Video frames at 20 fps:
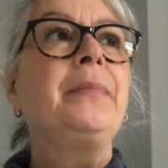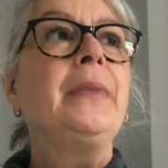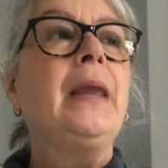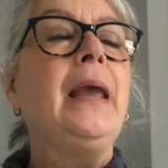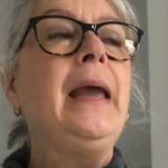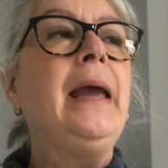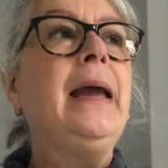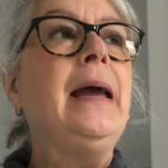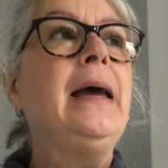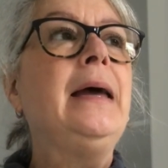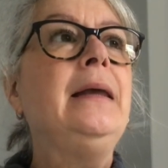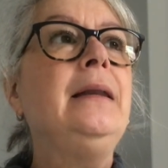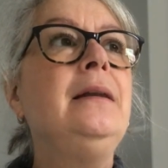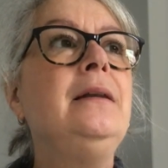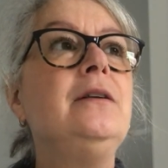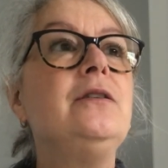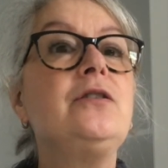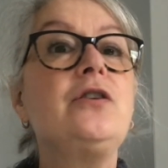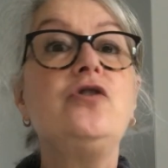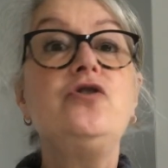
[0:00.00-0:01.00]
And
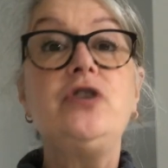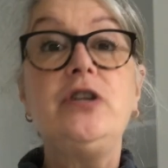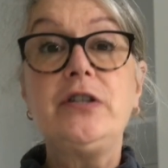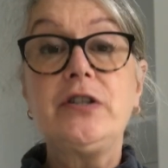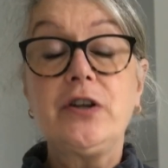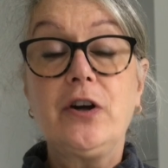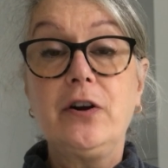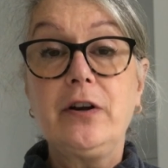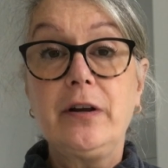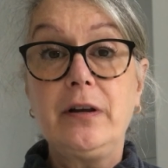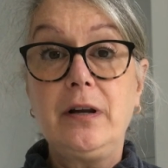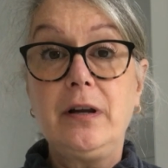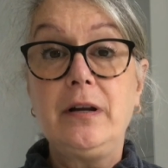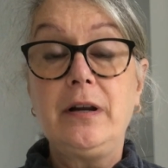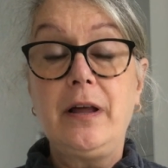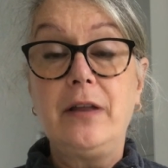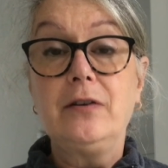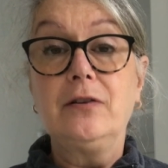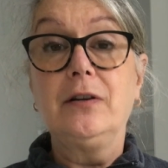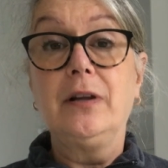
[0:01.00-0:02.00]
so she started
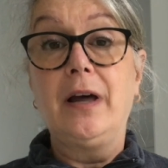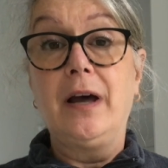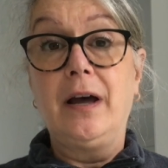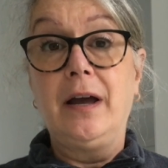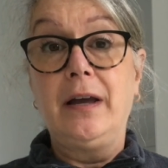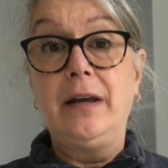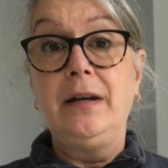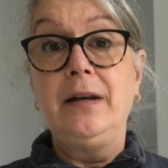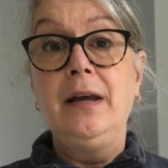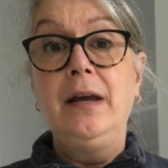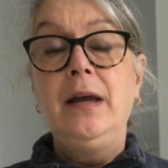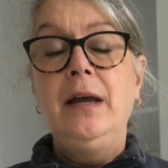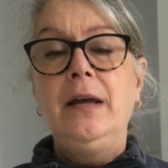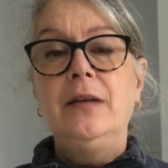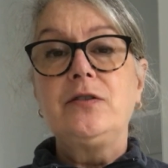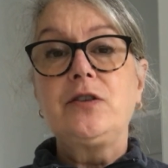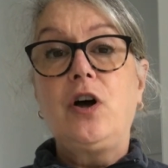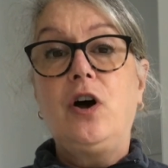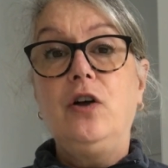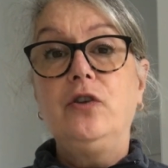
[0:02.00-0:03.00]
another line. It's
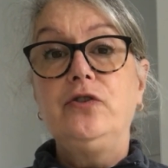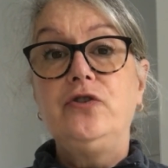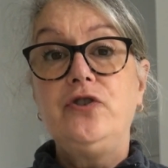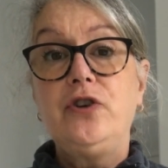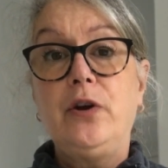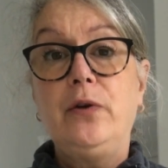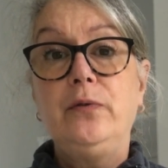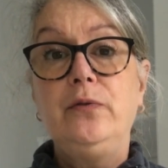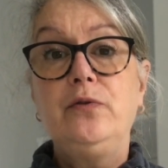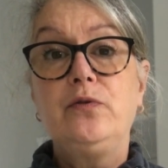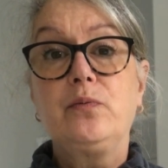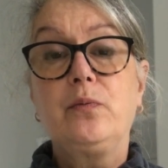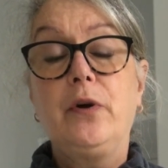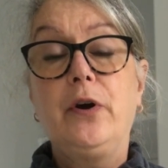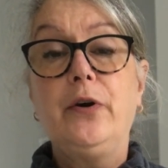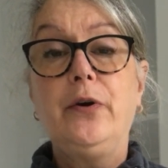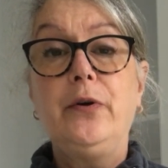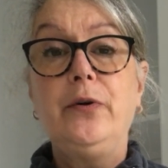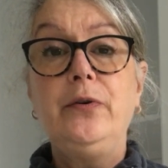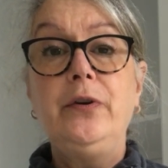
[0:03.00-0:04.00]
called Jones
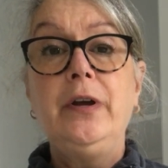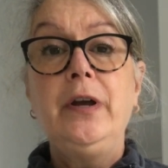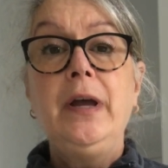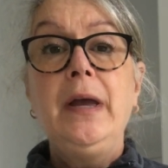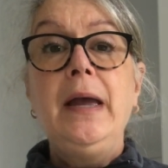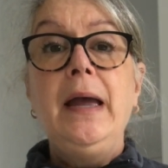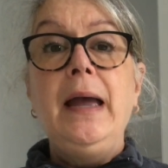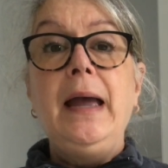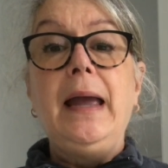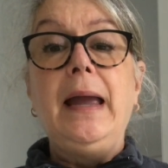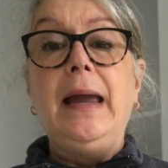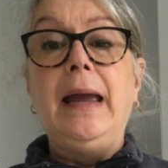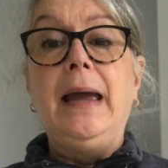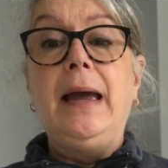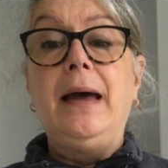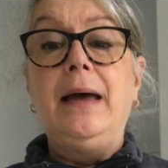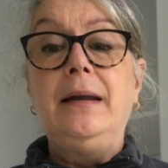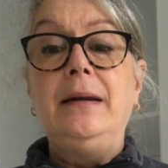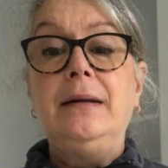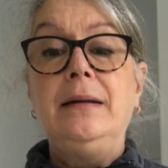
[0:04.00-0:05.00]
Road,
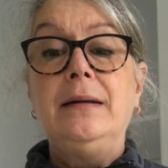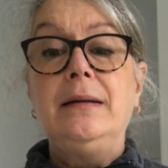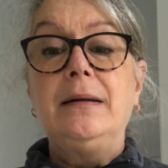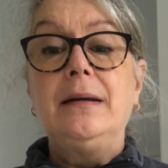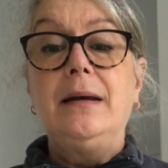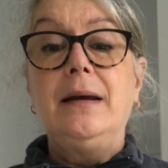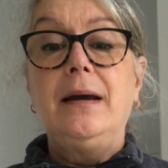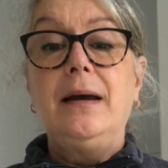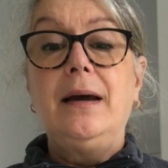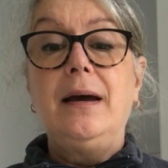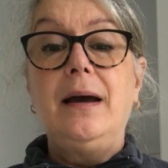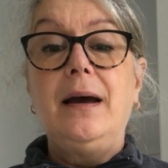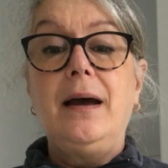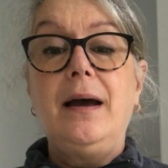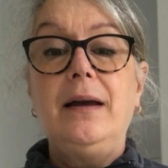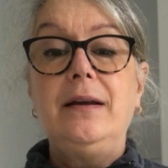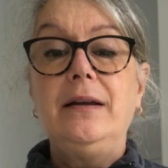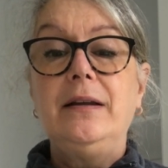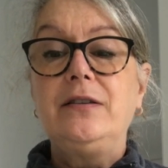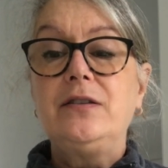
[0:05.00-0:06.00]
and
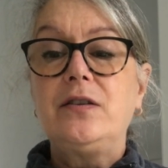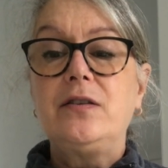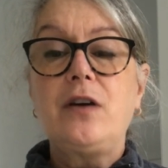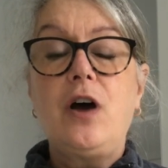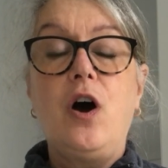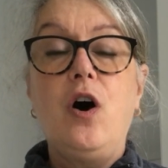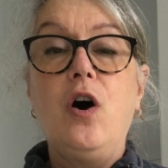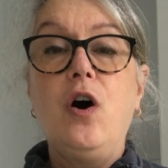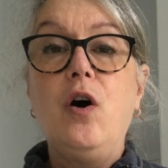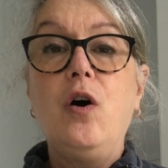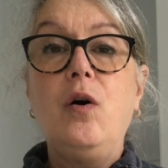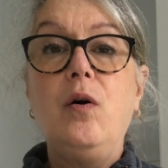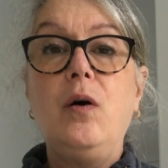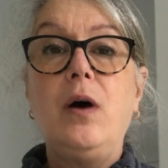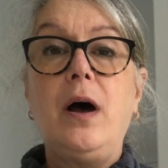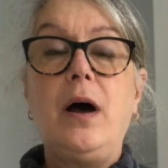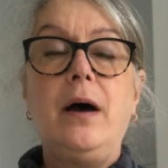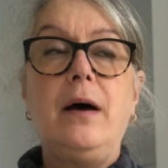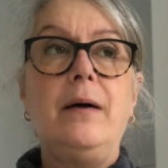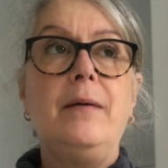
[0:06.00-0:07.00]
it's all
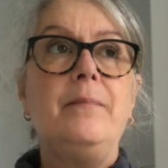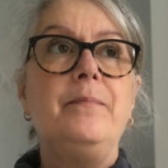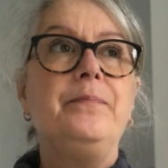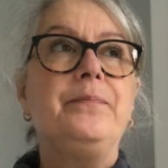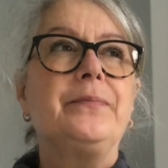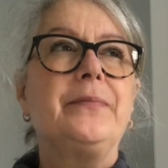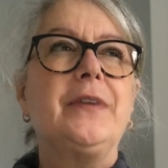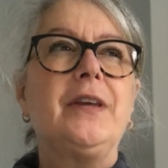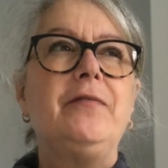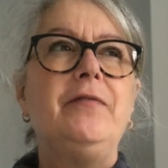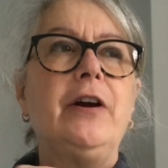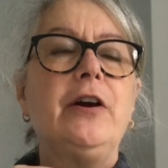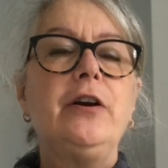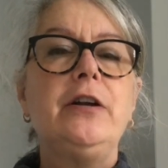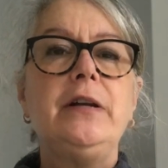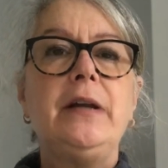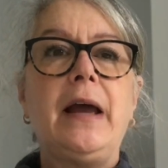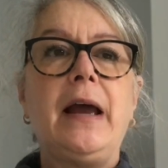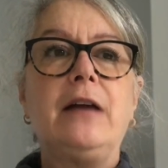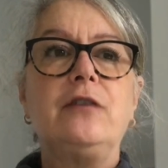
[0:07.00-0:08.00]
very
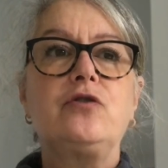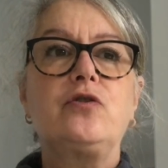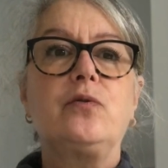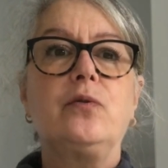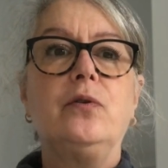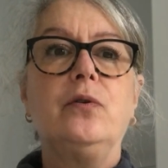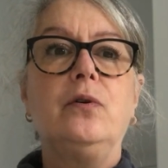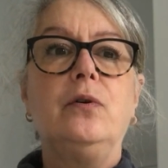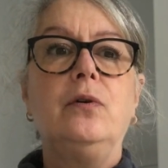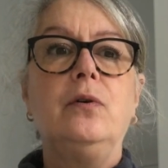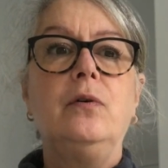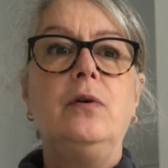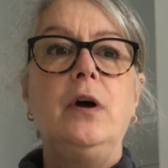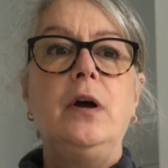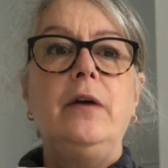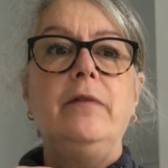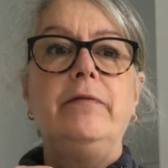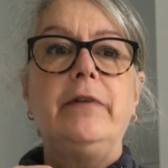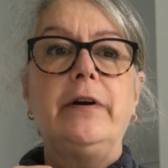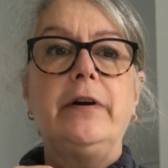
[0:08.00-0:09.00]
natural,
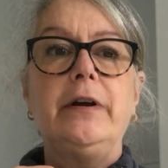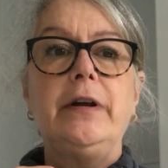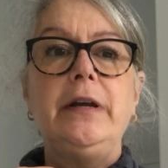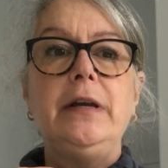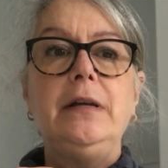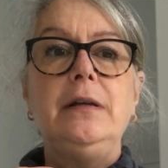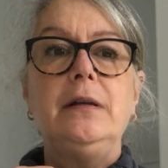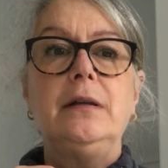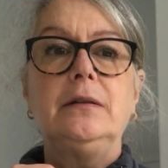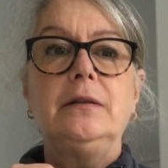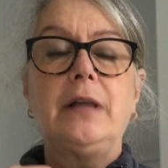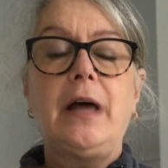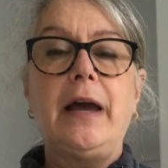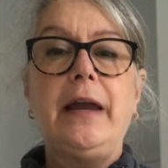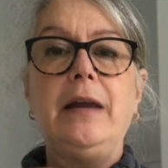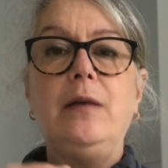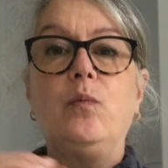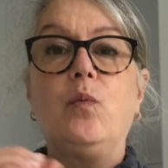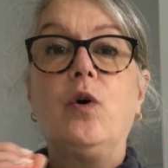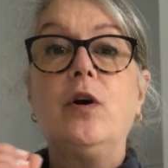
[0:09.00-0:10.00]
very
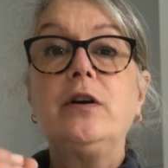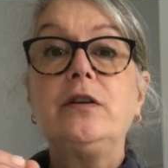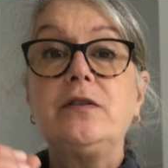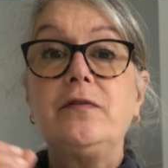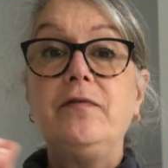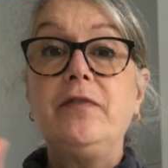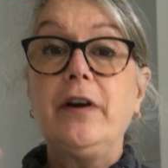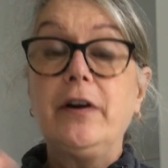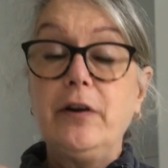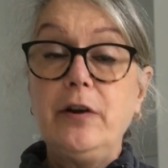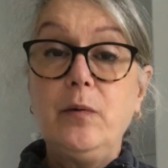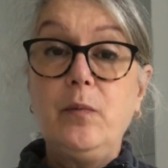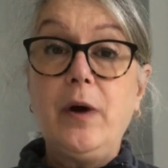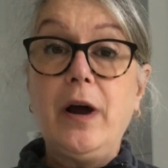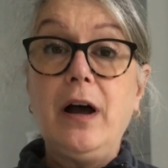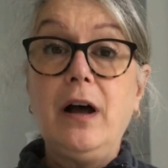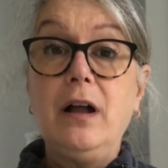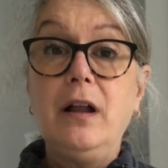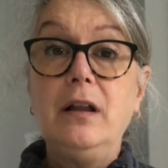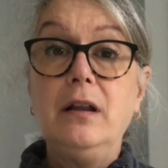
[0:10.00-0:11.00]
light, works very
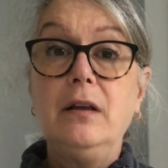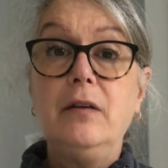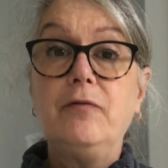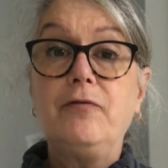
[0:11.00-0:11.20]
well